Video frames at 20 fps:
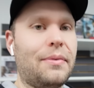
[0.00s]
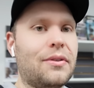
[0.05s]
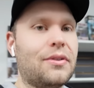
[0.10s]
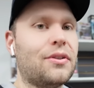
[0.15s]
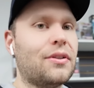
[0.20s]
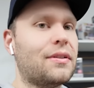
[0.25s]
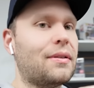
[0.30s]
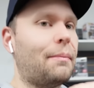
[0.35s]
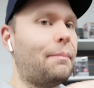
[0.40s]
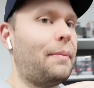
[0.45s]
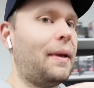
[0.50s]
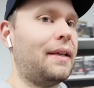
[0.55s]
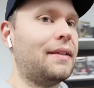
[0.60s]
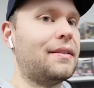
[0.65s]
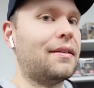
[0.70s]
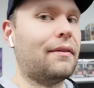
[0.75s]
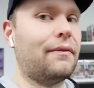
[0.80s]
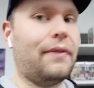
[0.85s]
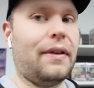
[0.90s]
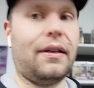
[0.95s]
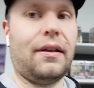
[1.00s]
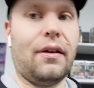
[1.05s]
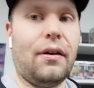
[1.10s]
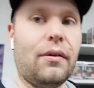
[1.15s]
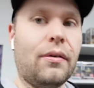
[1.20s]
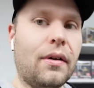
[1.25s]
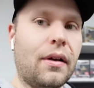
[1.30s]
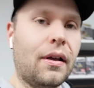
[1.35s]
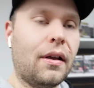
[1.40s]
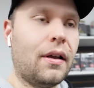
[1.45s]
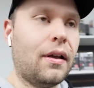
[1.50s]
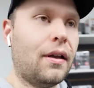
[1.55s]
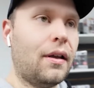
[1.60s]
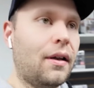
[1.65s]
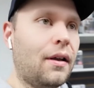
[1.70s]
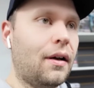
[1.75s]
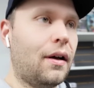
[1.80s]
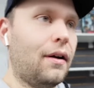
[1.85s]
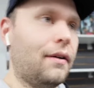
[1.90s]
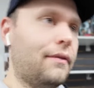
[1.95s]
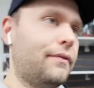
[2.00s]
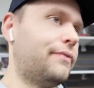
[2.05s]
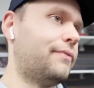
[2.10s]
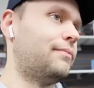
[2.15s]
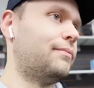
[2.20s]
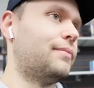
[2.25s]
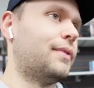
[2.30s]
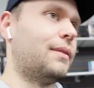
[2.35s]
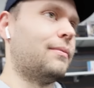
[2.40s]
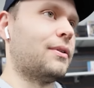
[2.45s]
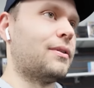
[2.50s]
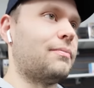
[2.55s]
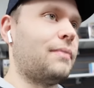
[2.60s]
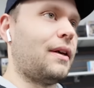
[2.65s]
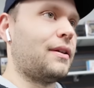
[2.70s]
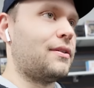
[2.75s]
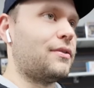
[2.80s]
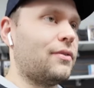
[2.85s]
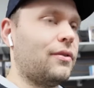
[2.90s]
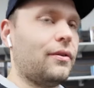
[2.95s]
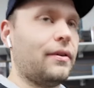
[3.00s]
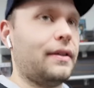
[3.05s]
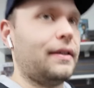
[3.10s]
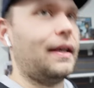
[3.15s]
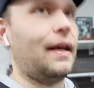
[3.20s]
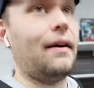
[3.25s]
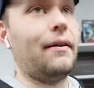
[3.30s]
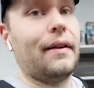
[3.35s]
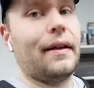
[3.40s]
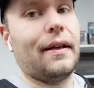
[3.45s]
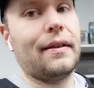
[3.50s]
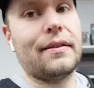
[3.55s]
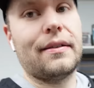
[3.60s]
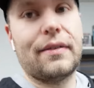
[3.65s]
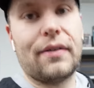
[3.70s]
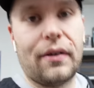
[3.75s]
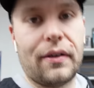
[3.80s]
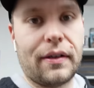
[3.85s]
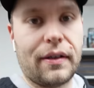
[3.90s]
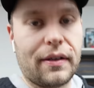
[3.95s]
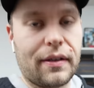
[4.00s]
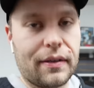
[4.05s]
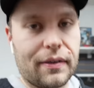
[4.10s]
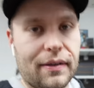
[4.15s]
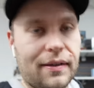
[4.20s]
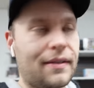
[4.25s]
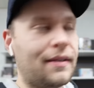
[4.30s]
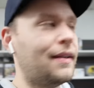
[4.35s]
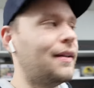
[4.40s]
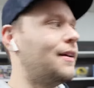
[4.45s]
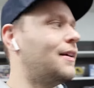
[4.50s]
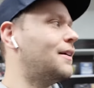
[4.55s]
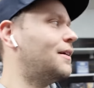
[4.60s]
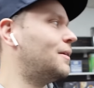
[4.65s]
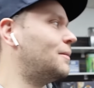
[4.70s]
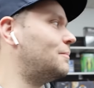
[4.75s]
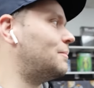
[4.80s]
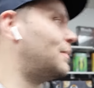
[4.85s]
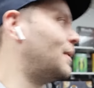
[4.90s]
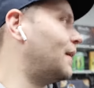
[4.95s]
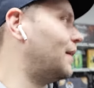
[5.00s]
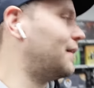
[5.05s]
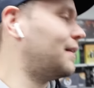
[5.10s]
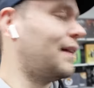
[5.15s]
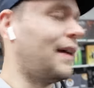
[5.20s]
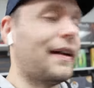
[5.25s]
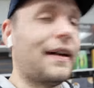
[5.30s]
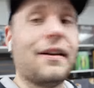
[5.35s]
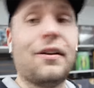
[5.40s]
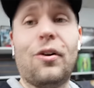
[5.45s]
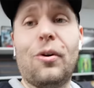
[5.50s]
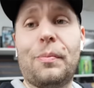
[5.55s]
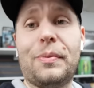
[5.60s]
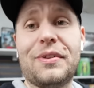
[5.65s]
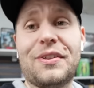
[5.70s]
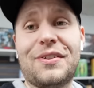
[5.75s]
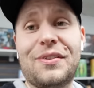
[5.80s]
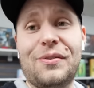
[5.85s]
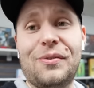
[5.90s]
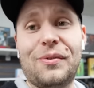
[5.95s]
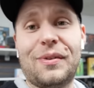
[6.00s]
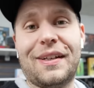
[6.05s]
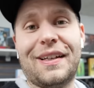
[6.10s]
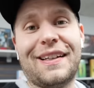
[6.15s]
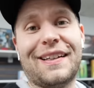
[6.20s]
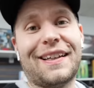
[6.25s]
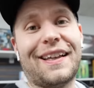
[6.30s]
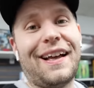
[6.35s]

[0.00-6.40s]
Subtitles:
This is just a basic video of pretty much my story and how I got started. But I gotta open soon.